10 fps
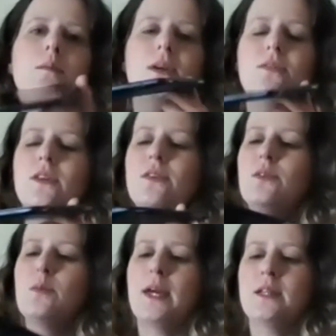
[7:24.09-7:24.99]
If this
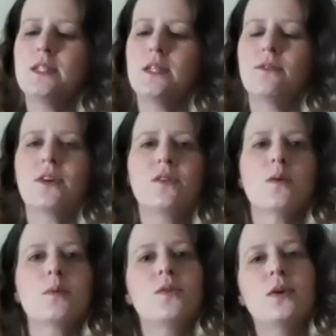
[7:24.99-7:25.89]
is a painting, for
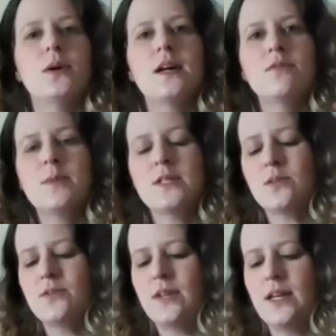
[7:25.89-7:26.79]
example, so I'd have my
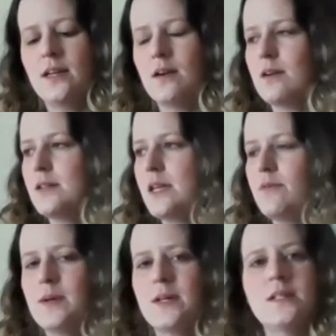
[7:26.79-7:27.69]
soft layer, I'd
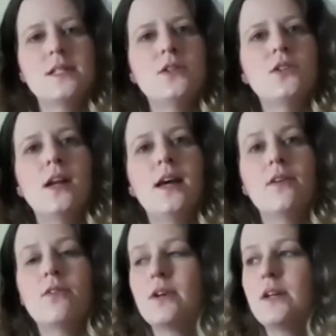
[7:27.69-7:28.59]
have my tissue
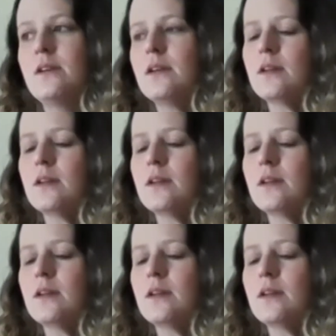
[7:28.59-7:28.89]
layer on it.